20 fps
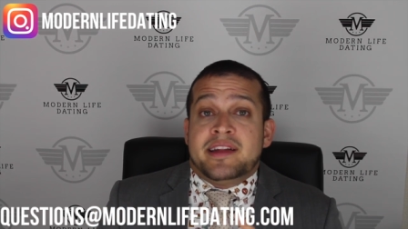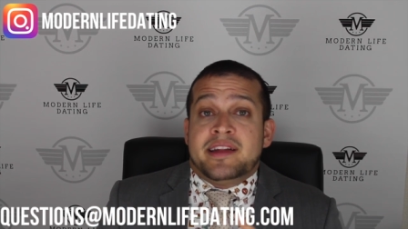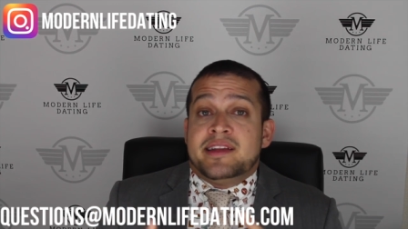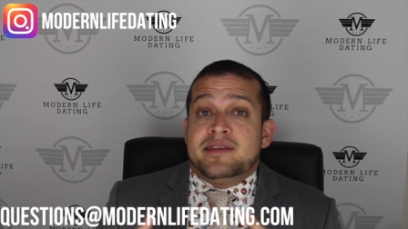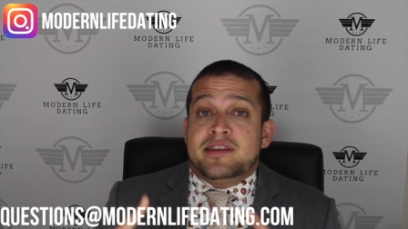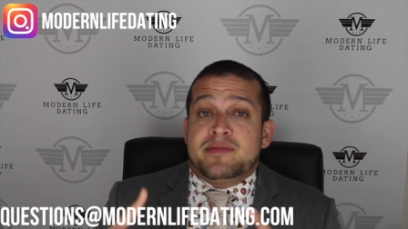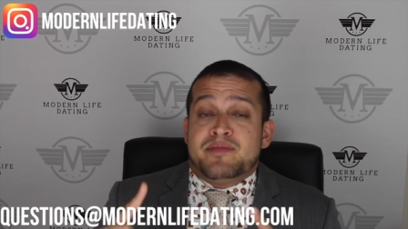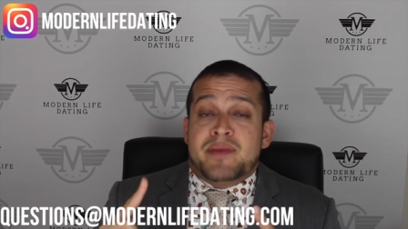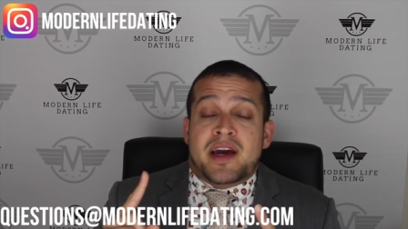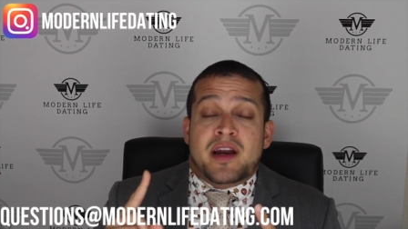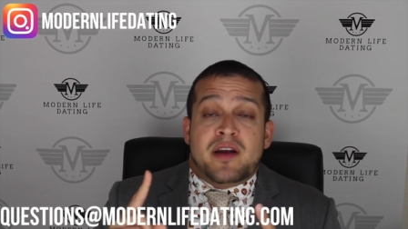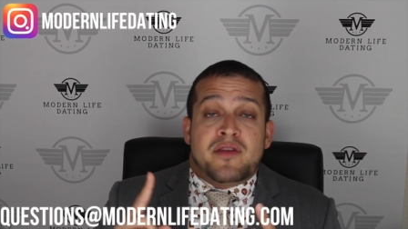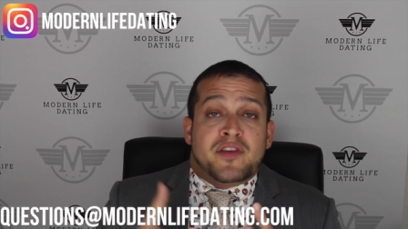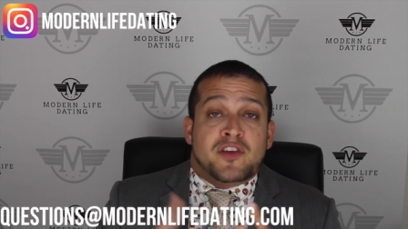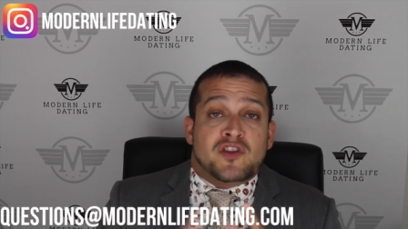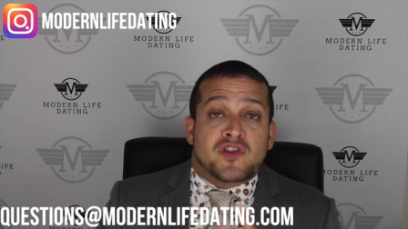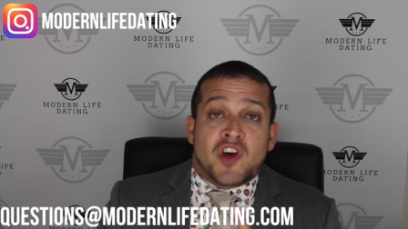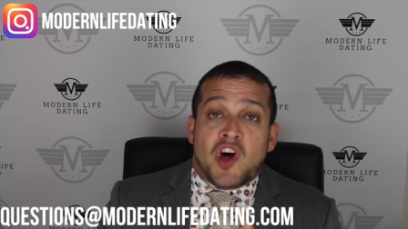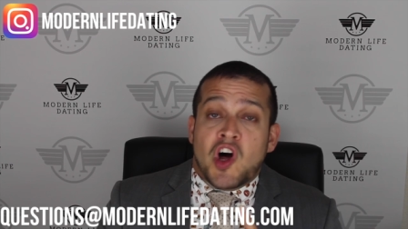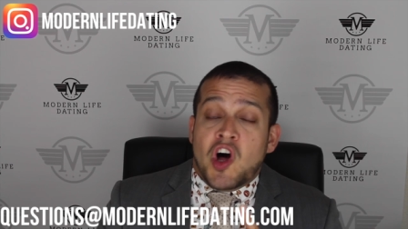doesn't matter if
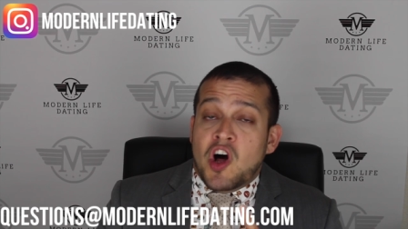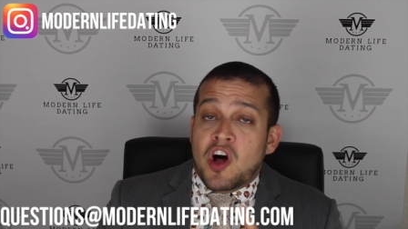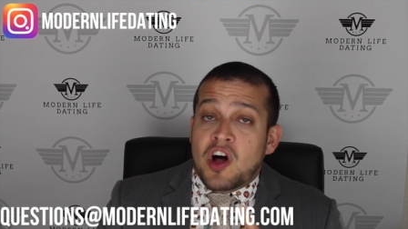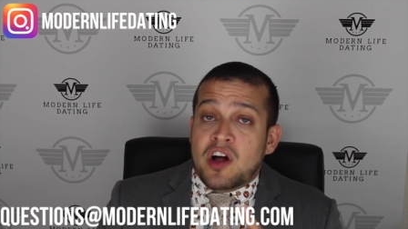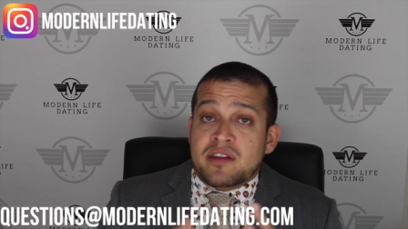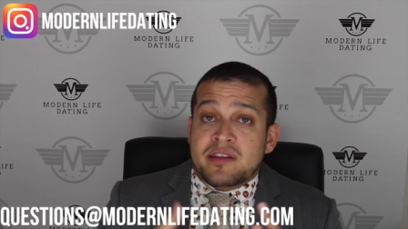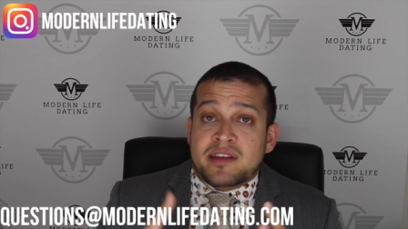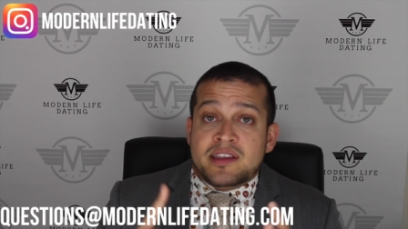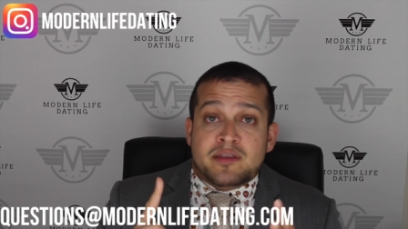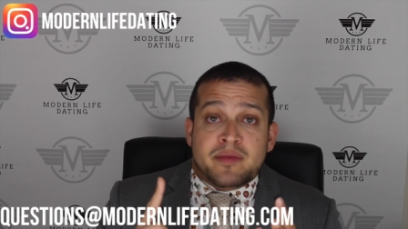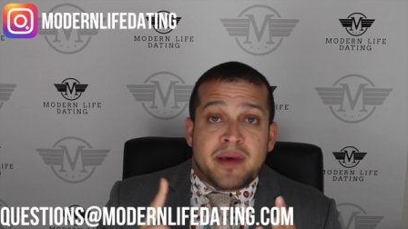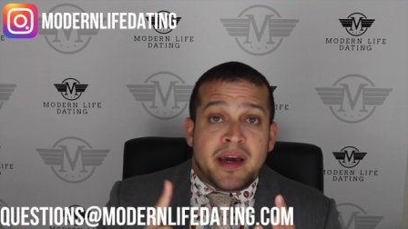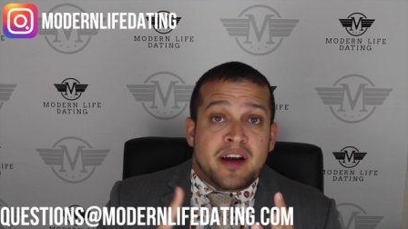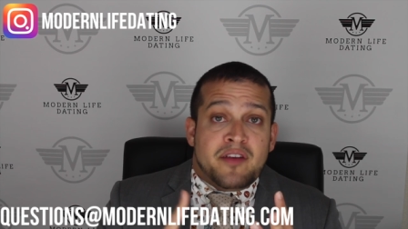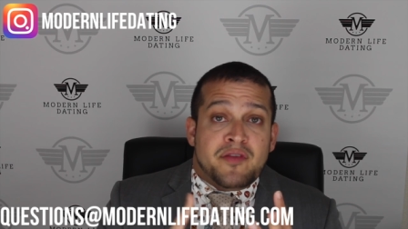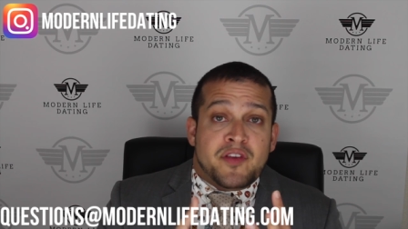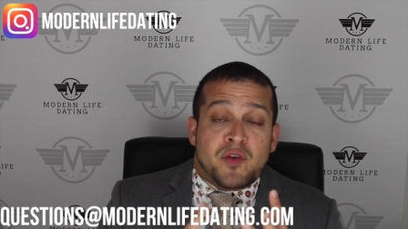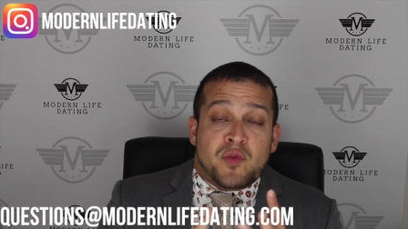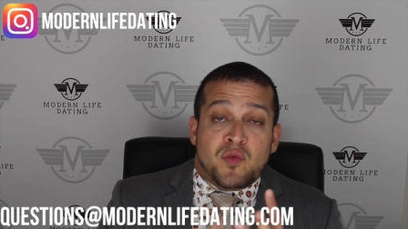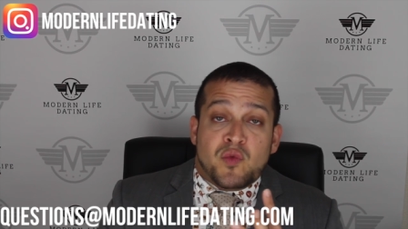you're tall, doesn't matter
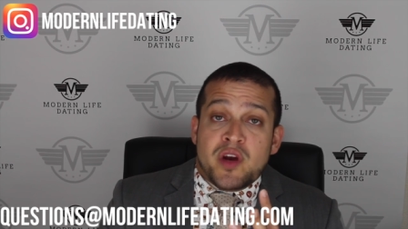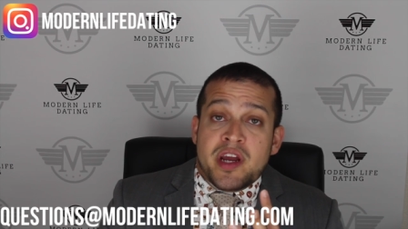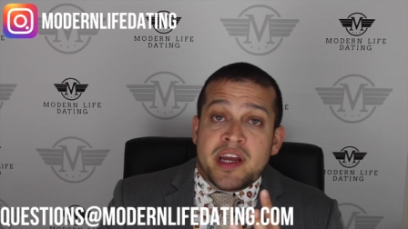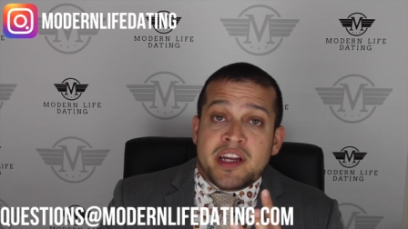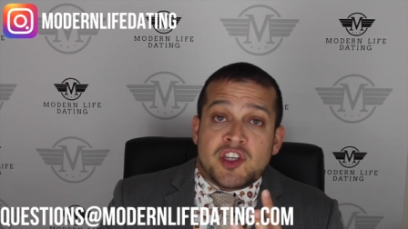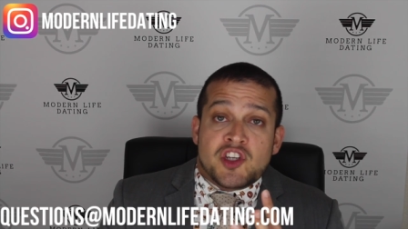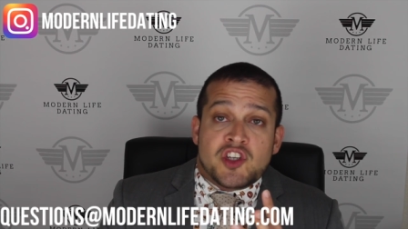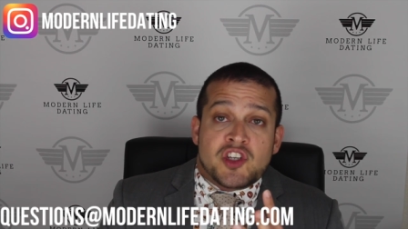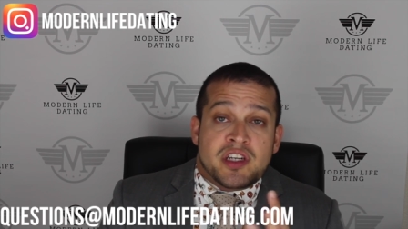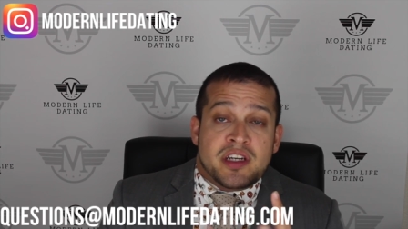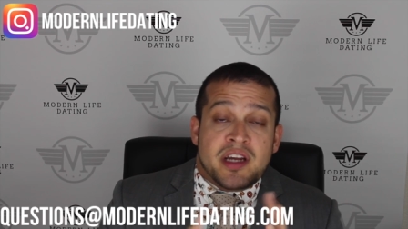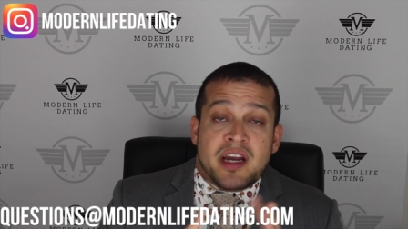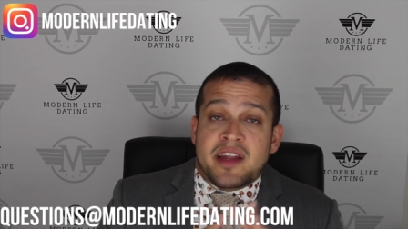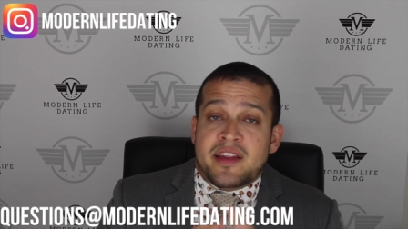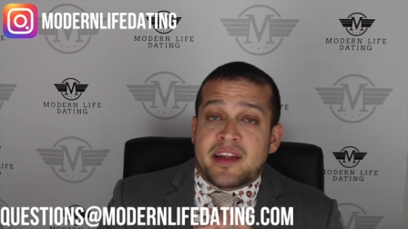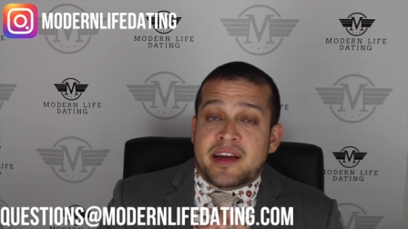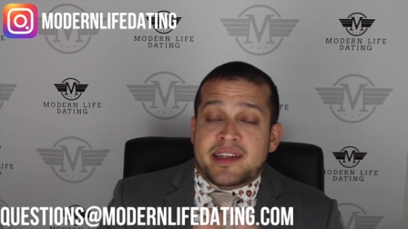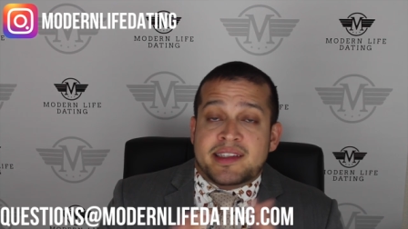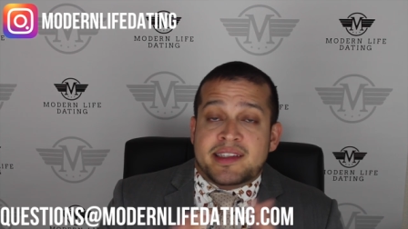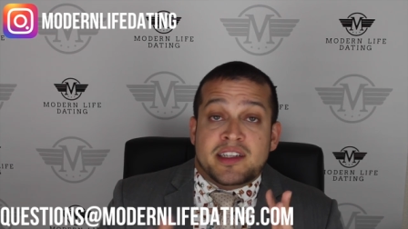if you're rich, none
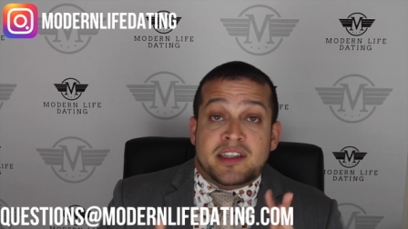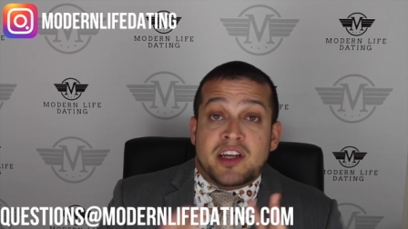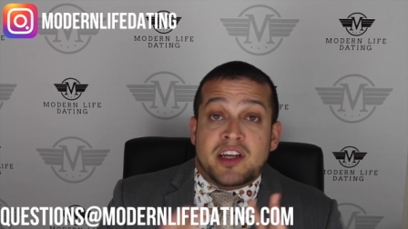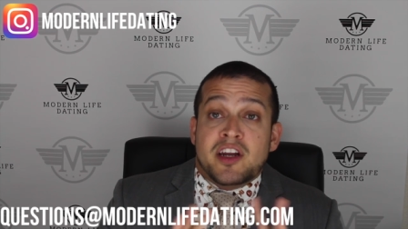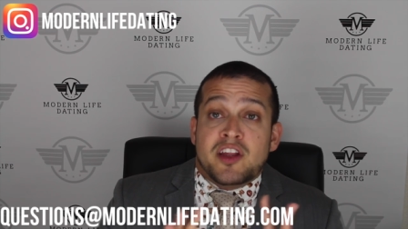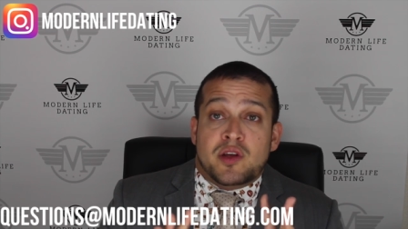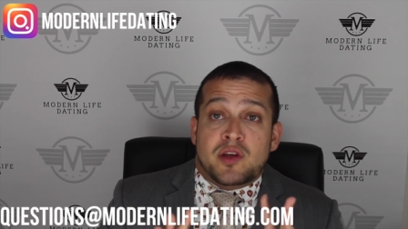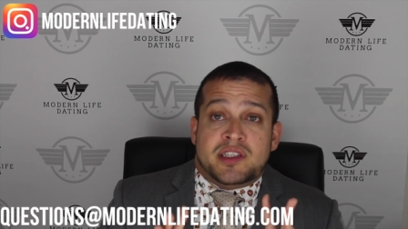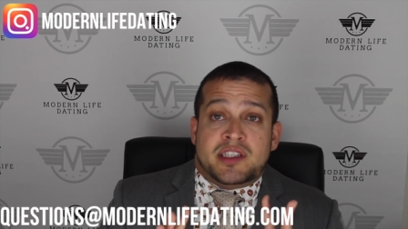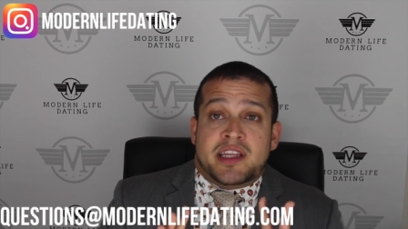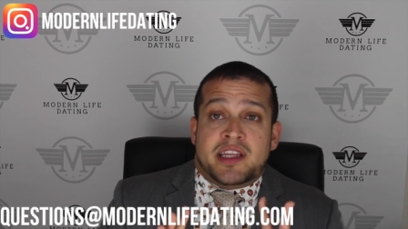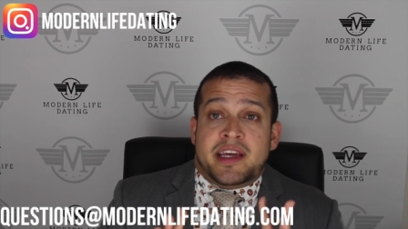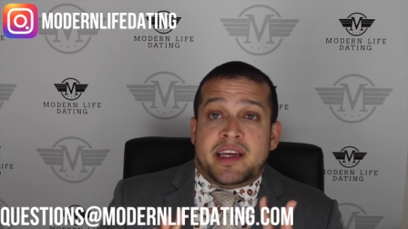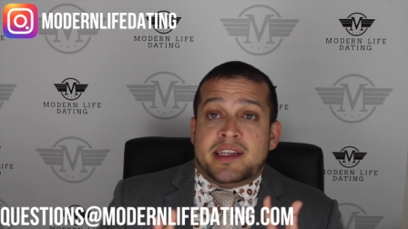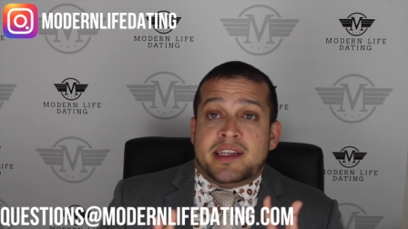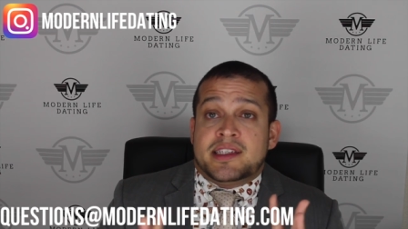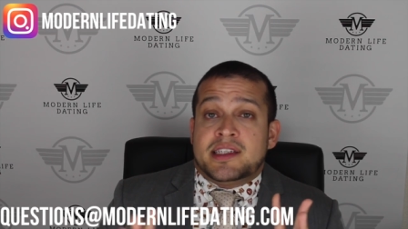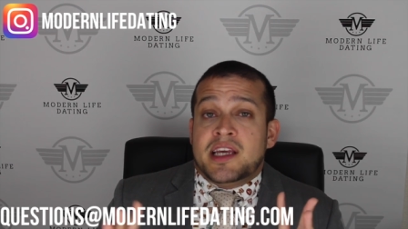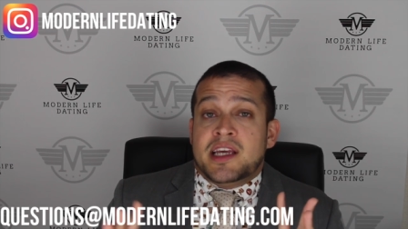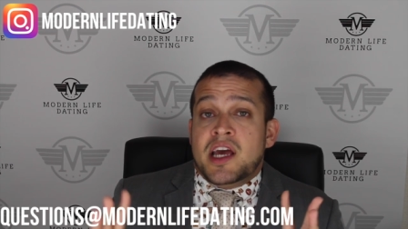of that, none of those
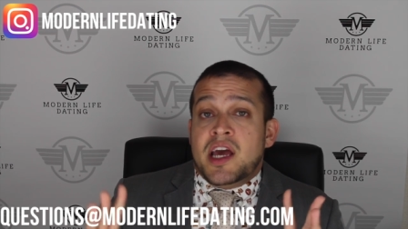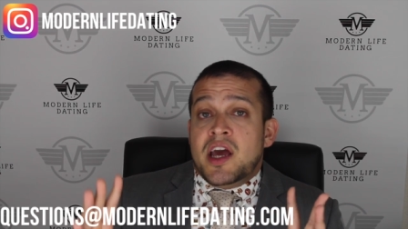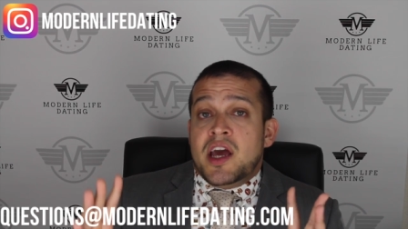things.